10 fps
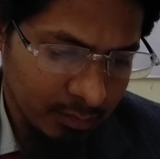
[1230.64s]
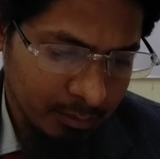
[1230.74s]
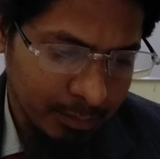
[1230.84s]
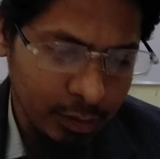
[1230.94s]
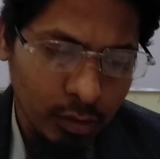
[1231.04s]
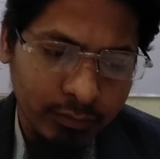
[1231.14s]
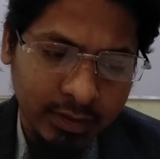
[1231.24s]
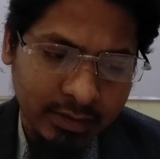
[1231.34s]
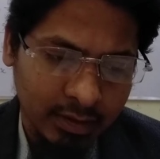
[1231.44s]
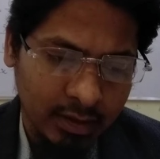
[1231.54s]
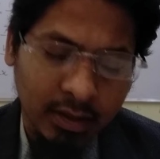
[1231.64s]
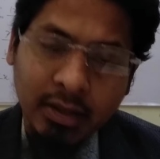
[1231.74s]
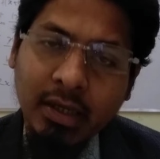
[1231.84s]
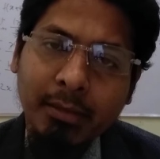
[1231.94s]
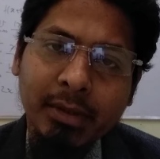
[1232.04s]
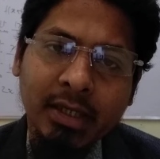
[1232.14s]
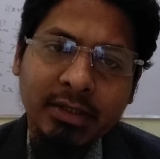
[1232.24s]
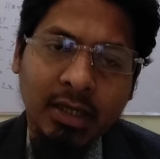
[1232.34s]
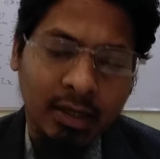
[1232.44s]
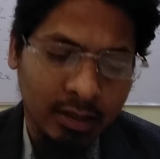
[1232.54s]
Many of these
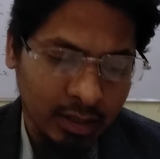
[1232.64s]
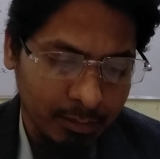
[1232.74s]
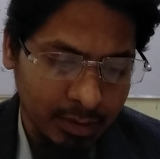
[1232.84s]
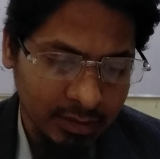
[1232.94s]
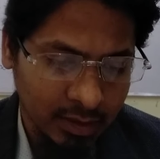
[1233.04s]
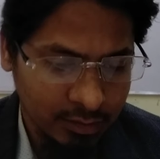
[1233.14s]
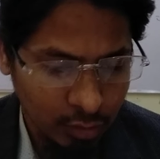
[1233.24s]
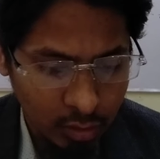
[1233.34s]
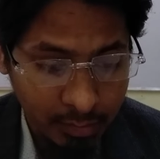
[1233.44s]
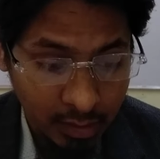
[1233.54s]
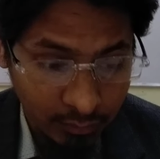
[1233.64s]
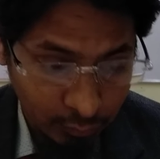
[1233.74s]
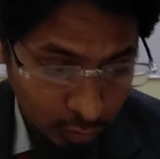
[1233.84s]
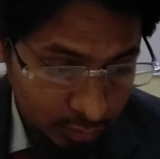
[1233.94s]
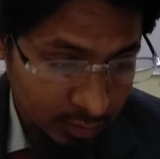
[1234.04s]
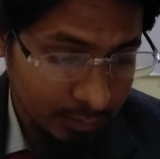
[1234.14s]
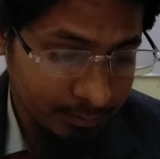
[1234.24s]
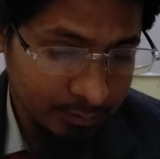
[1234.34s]
chemicals are soluble in water,